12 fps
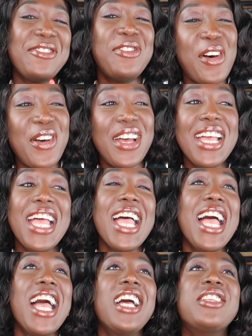but
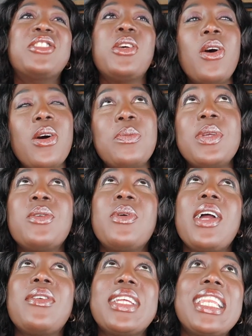don't be
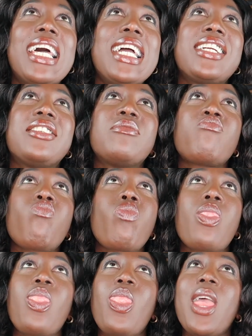wearing like,
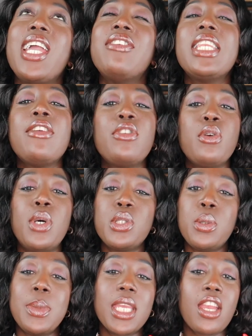even if you
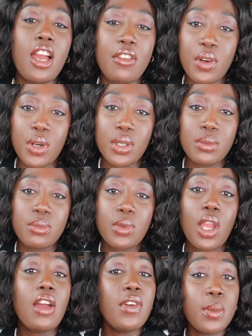want to be covered,
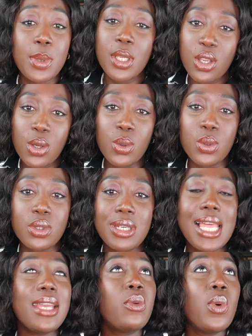covered but cute.
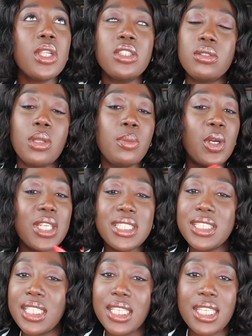Like watch the
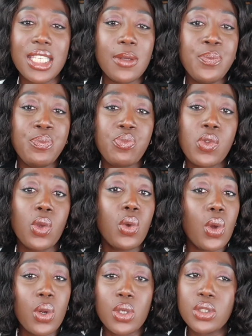modesty
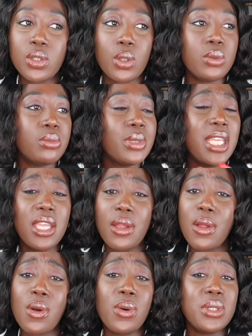girls on
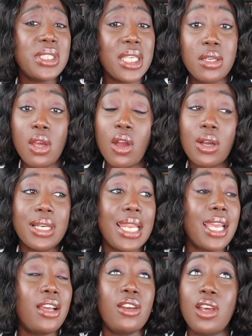here on TikTok.
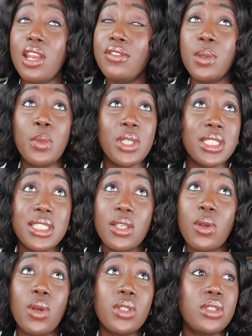Like a lot of the modesty
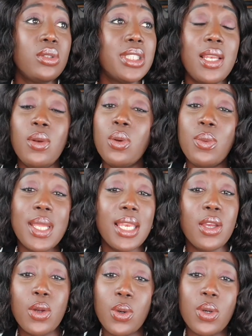girls, they look
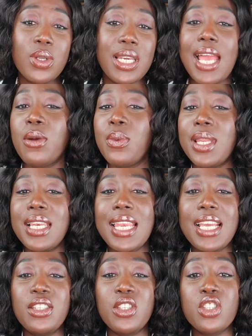really good. Like I really
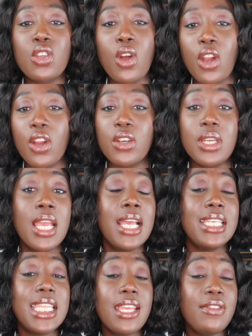like the skirt.
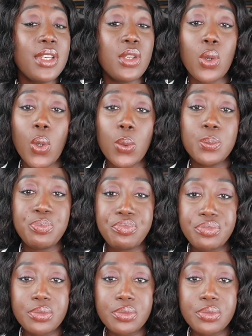They even, you know,